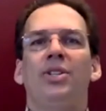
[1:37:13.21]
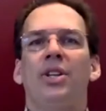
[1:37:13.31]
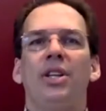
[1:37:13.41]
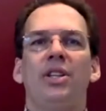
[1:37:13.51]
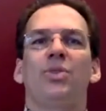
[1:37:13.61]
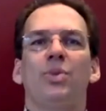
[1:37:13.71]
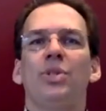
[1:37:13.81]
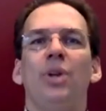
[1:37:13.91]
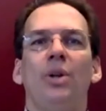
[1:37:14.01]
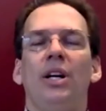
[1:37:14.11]
so that this
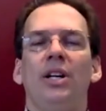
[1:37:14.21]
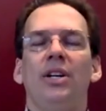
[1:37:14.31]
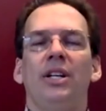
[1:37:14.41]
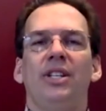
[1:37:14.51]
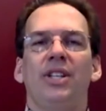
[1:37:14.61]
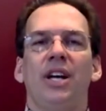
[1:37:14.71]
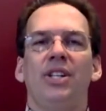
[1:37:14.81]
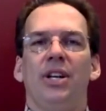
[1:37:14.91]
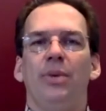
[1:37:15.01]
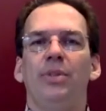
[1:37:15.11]
was no longer a
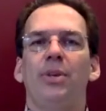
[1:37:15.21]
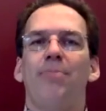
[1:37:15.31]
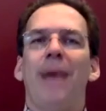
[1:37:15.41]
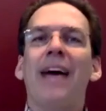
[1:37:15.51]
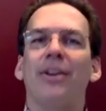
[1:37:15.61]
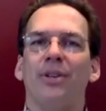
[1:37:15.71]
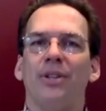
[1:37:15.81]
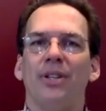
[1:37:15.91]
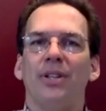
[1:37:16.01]
discussion, it was a battle.